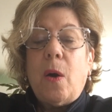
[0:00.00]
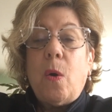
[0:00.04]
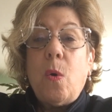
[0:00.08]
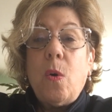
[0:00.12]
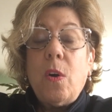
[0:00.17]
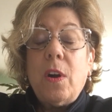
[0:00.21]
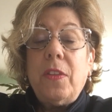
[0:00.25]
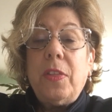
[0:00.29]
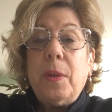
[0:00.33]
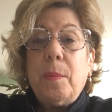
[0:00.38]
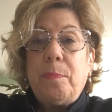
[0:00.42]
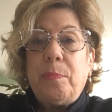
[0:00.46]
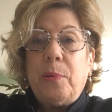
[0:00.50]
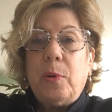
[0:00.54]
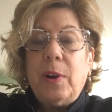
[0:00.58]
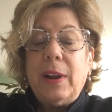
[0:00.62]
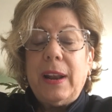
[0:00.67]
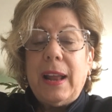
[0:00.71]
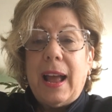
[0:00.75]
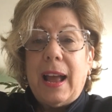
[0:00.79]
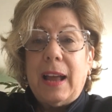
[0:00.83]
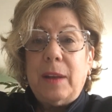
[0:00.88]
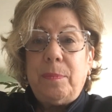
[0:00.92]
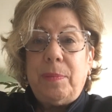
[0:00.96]
or the
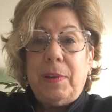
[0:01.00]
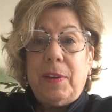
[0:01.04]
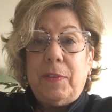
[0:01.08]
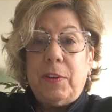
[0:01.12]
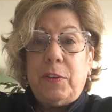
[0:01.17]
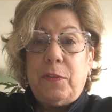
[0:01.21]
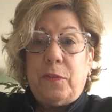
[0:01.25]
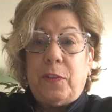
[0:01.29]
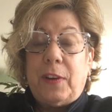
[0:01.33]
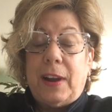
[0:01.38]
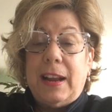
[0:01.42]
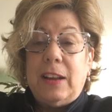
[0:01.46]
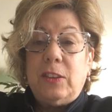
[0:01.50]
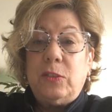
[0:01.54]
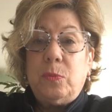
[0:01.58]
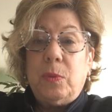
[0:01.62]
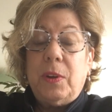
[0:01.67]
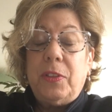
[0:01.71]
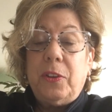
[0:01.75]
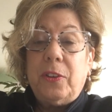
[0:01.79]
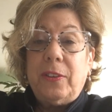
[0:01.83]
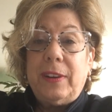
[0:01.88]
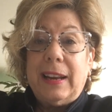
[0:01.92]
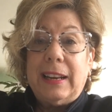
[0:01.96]
put on pivot phrase
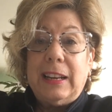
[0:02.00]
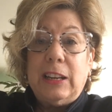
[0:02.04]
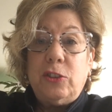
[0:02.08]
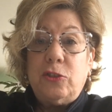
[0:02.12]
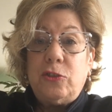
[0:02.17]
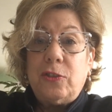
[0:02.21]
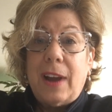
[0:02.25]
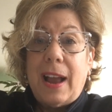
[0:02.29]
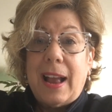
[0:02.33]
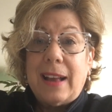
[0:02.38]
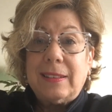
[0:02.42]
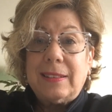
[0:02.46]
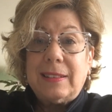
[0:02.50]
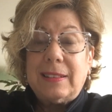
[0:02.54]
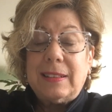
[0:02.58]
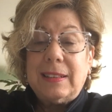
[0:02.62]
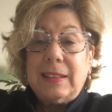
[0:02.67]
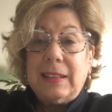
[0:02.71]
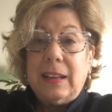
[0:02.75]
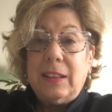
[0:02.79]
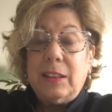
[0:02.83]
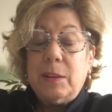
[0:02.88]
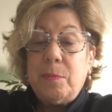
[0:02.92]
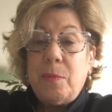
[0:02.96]
when they're getting dressed
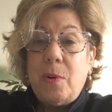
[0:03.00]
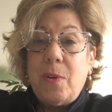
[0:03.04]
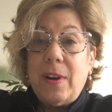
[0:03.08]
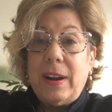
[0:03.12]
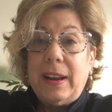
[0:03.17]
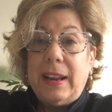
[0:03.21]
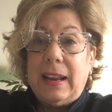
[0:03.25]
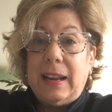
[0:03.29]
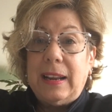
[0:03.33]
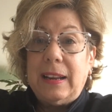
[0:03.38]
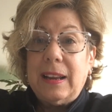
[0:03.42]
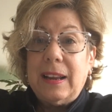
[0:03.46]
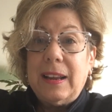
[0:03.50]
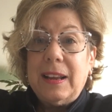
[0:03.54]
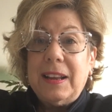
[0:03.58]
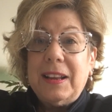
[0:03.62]
in the morning.